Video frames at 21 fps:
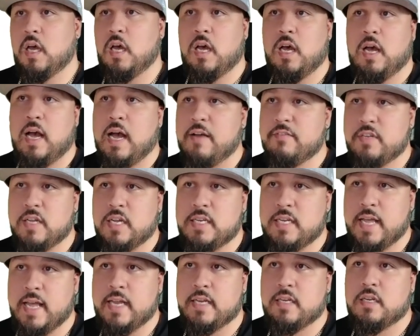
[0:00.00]
I've done
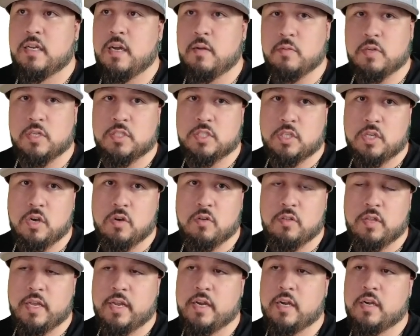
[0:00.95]
that. I'm good to go
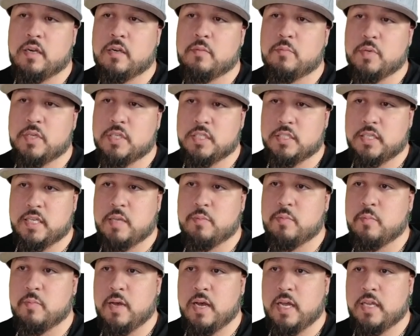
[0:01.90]
there, but just keep in
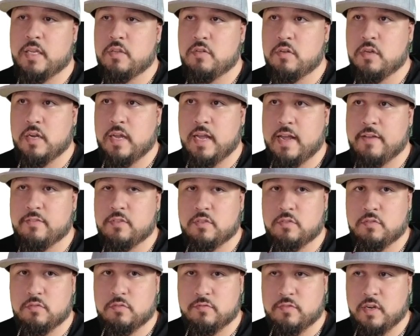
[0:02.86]
mind you're going to have
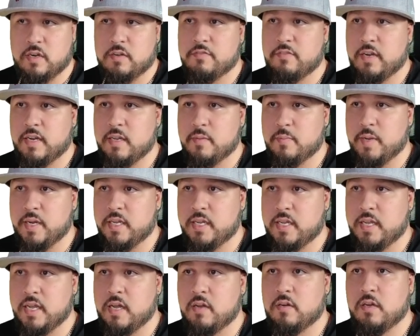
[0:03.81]
to verify your bank
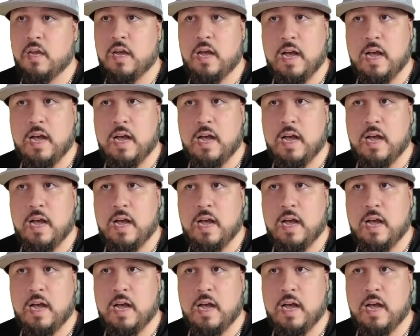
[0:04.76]
account.